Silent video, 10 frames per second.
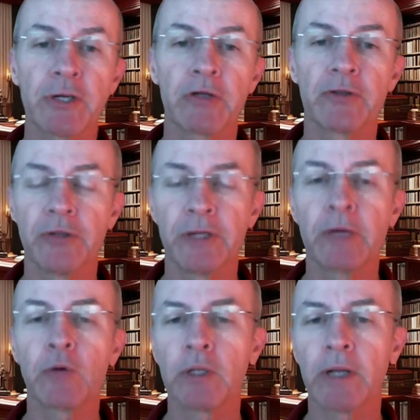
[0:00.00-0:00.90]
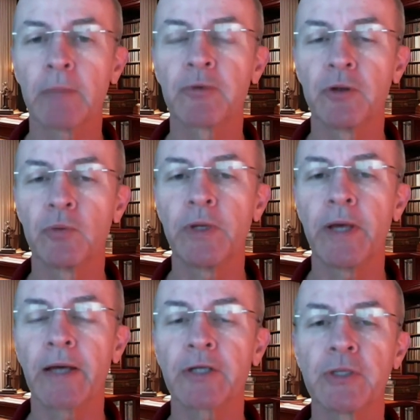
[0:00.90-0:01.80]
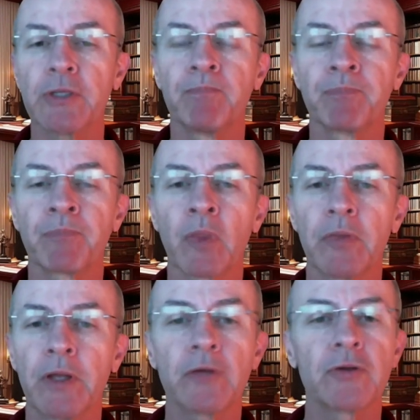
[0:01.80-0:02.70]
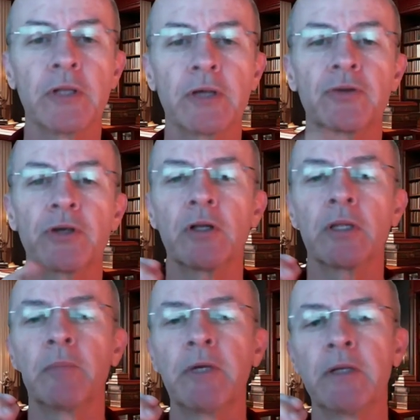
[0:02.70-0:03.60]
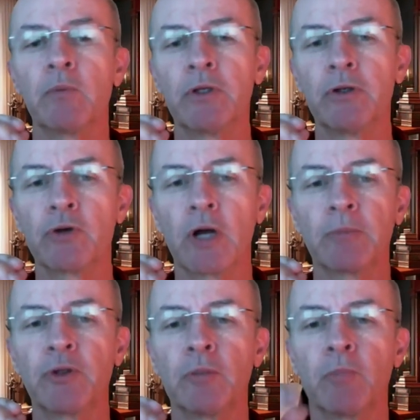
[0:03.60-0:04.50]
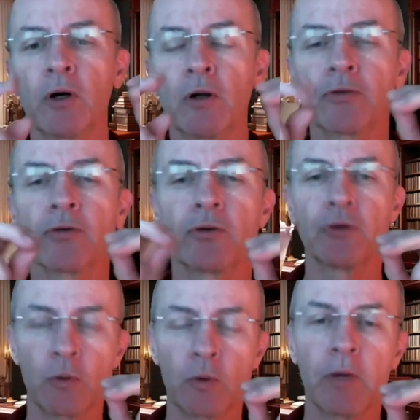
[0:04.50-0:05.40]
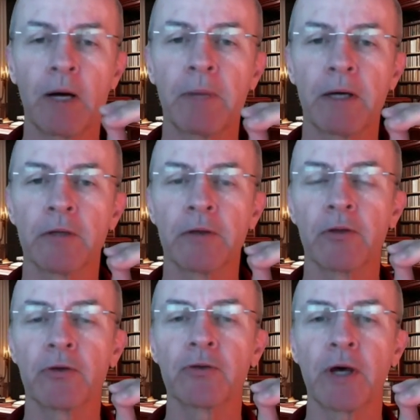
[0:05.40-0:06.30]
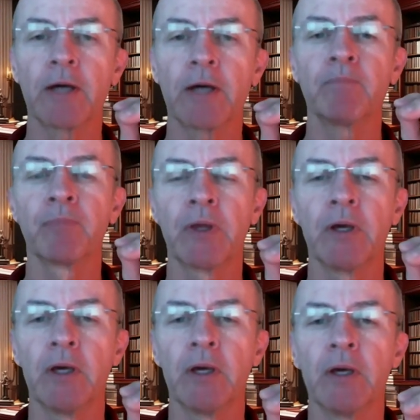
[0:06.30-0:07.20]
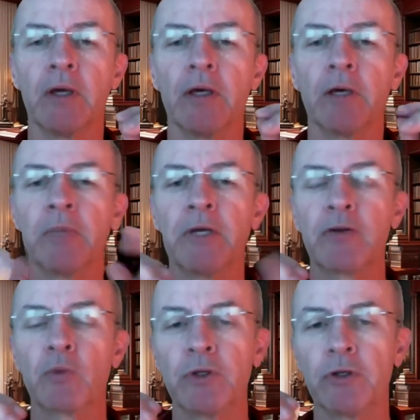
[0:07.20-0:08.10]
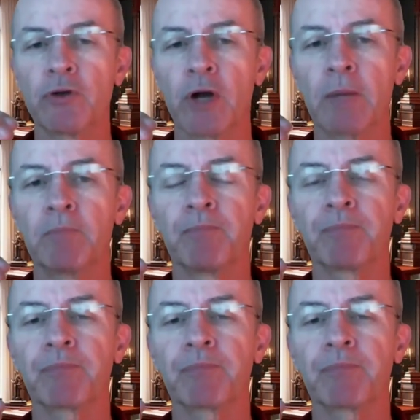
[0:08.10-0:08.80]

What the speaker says: there is an equal and opposite reaction, that doesn't necessarily mean when you drop two balls, two will pop out on the other side. It means when you drop